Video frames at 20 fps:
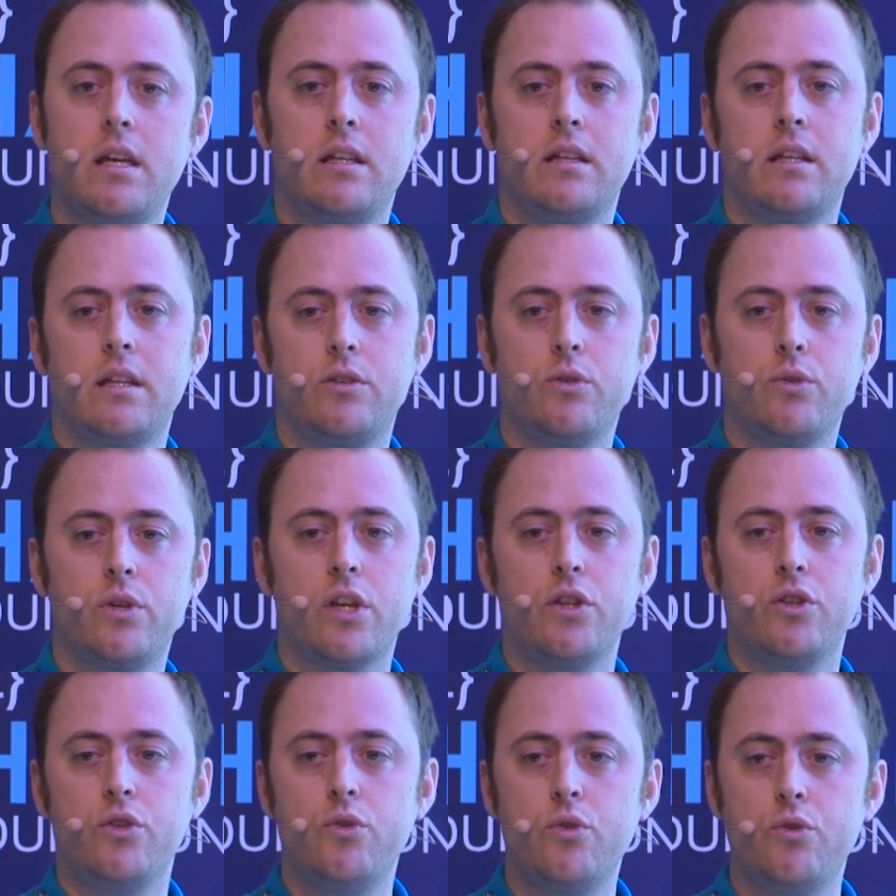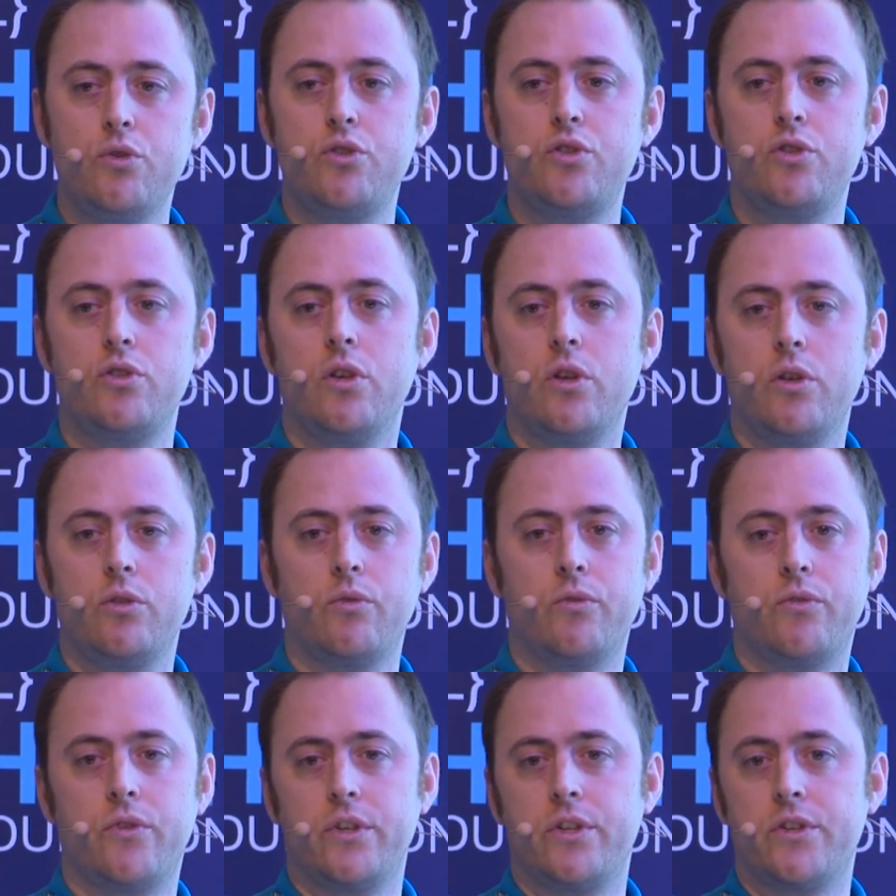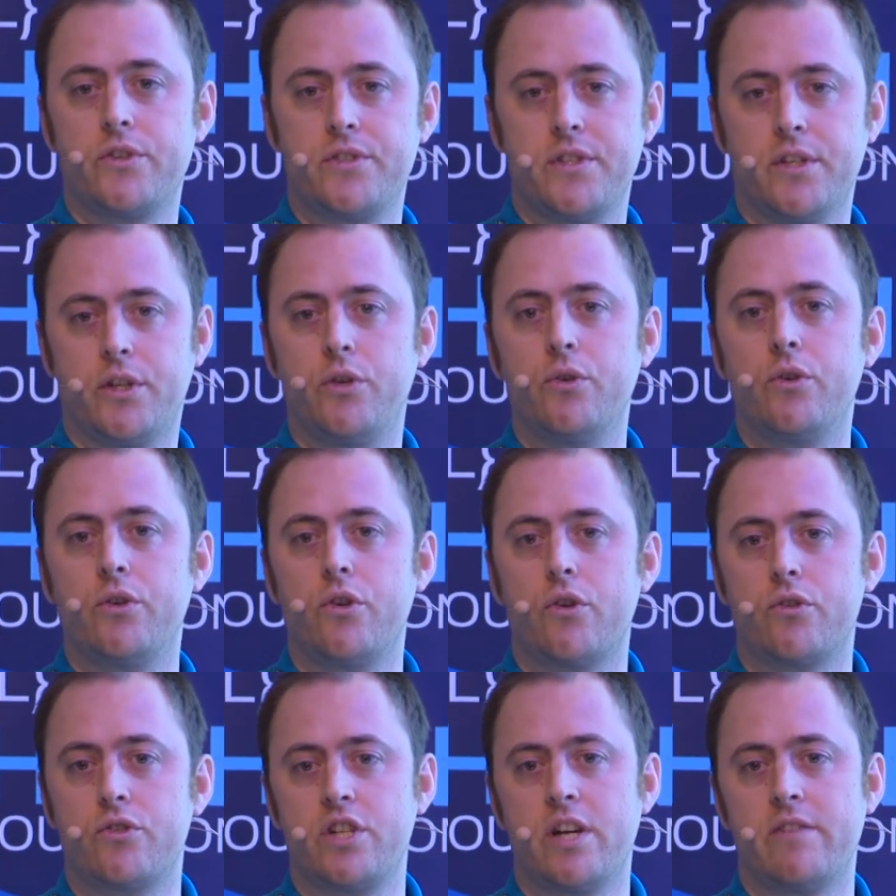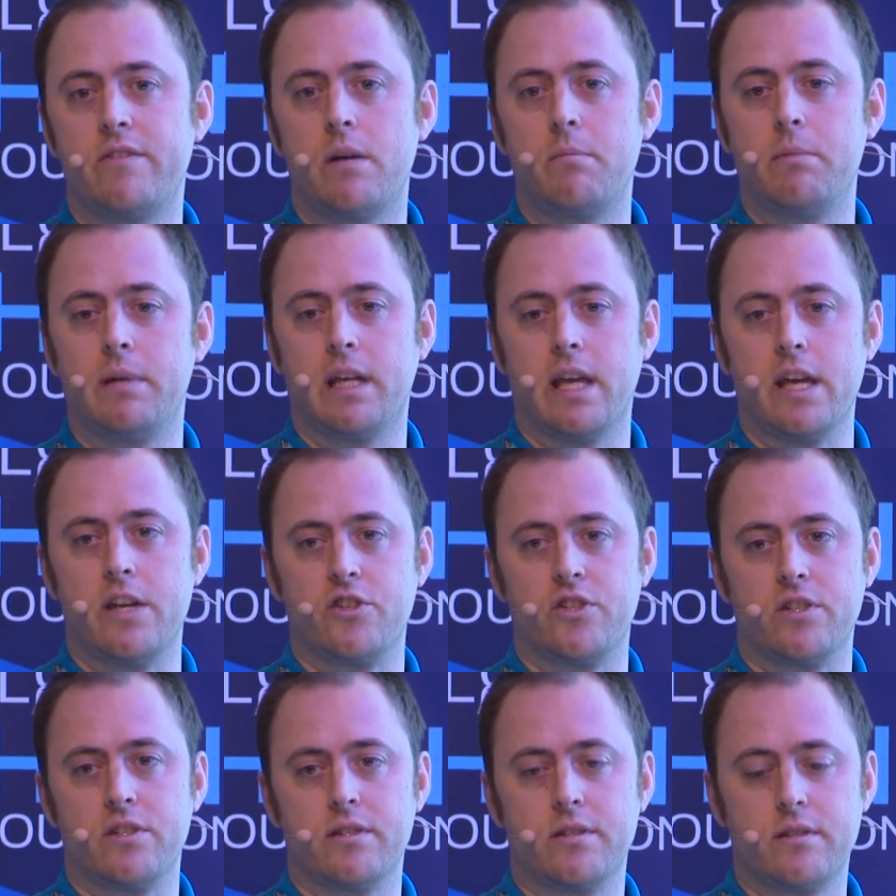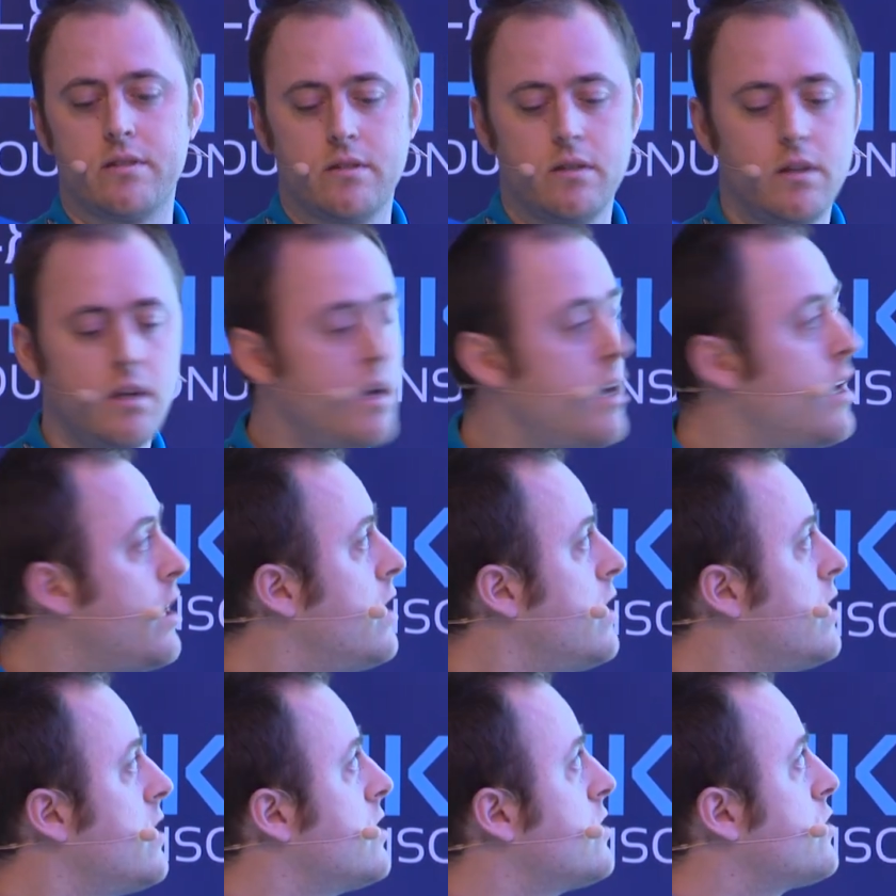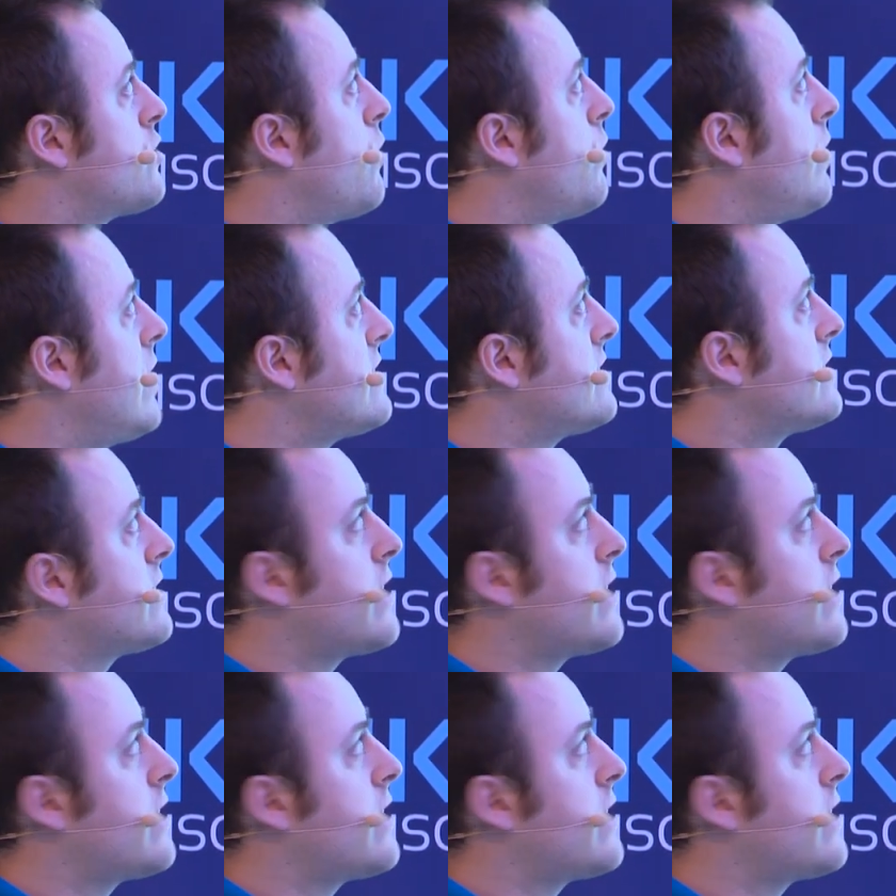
that you can use to further secure your Java applications. So let's